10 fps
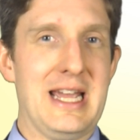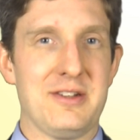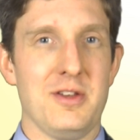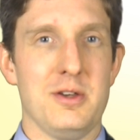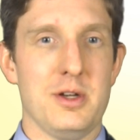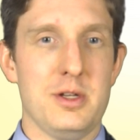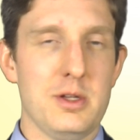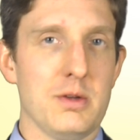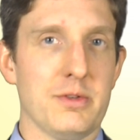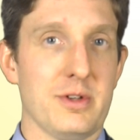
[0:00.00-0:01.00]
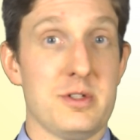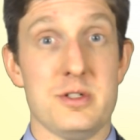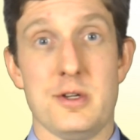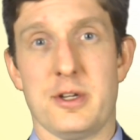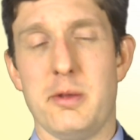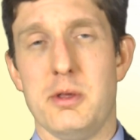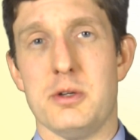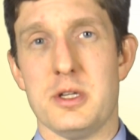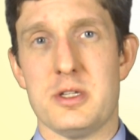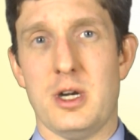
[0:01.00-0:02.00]
asking you to do, such as your
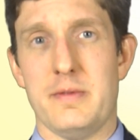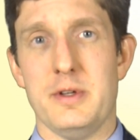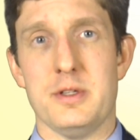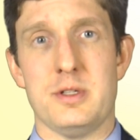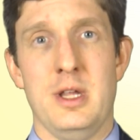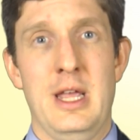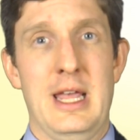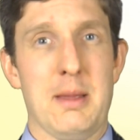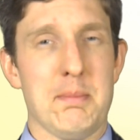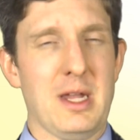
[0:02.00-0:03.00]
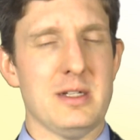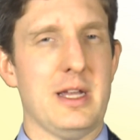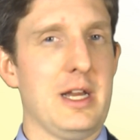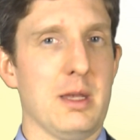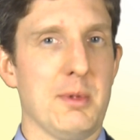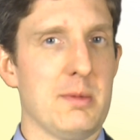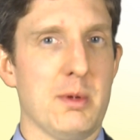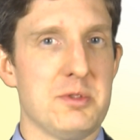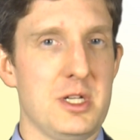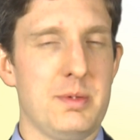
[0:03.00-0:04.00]
community service and maintaining a
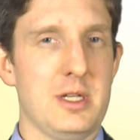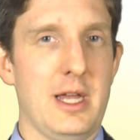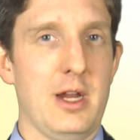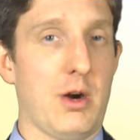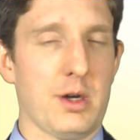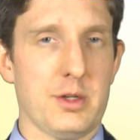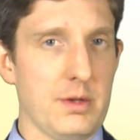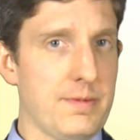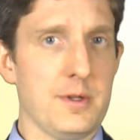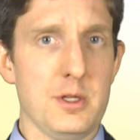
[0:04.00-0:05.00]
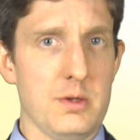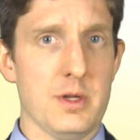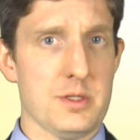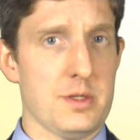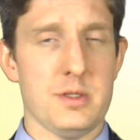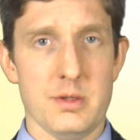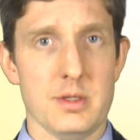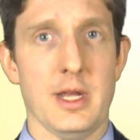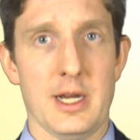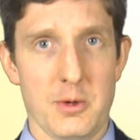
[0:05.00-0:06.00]
minimum GPA, are good for you as a
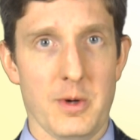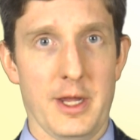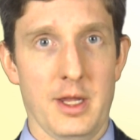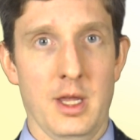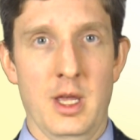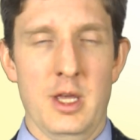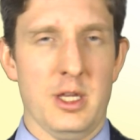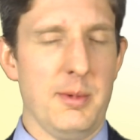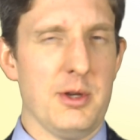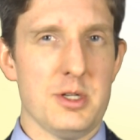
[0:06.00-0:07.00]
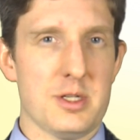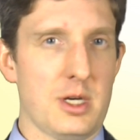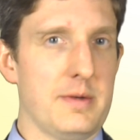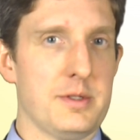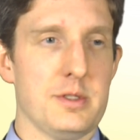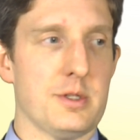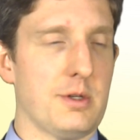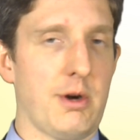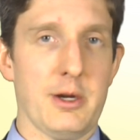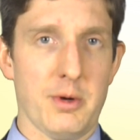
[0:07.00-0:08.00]
student anyway. Community service is a
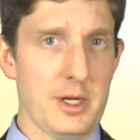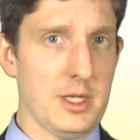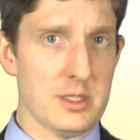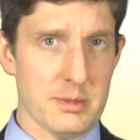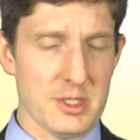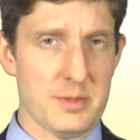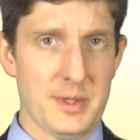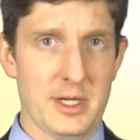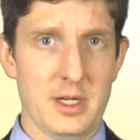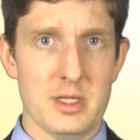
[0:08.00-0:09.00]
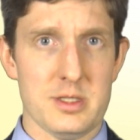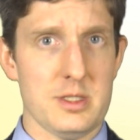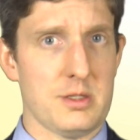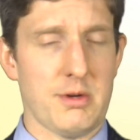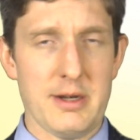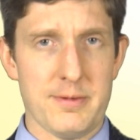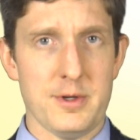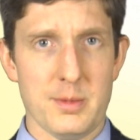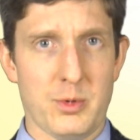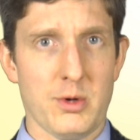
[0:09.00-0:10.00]
great way to get some experience. It's great for
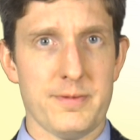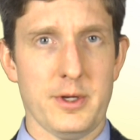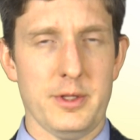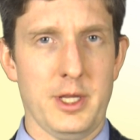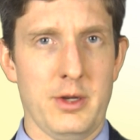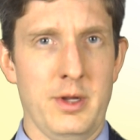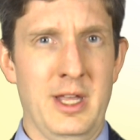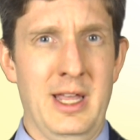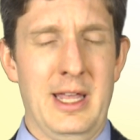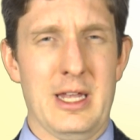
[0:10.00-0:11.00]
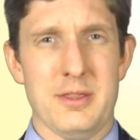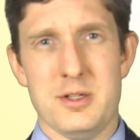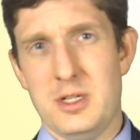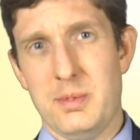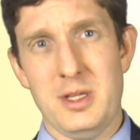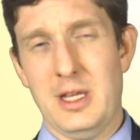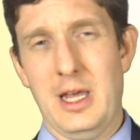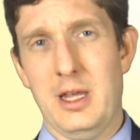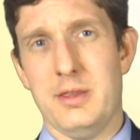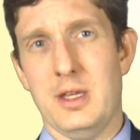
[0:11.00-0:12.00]
your portfolio. And the
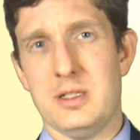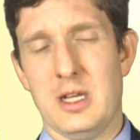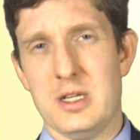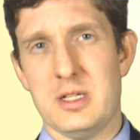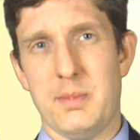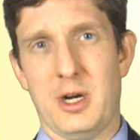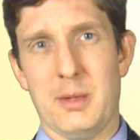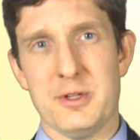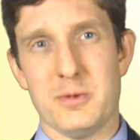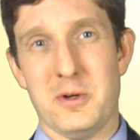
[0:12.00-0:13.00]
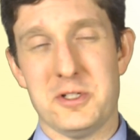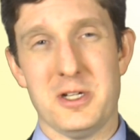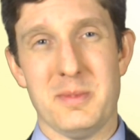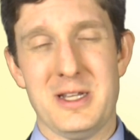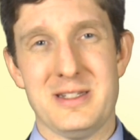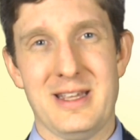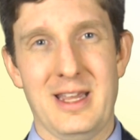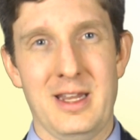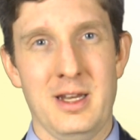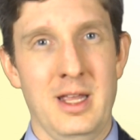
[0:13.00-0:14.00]
GPA that Tennessee Promise wants you to
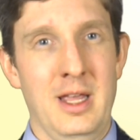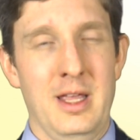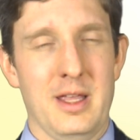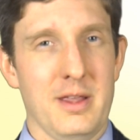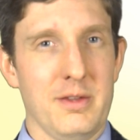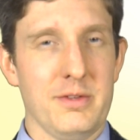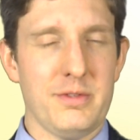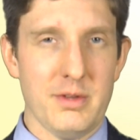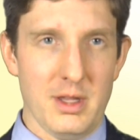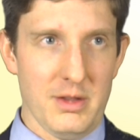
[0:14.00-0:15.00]
maintain is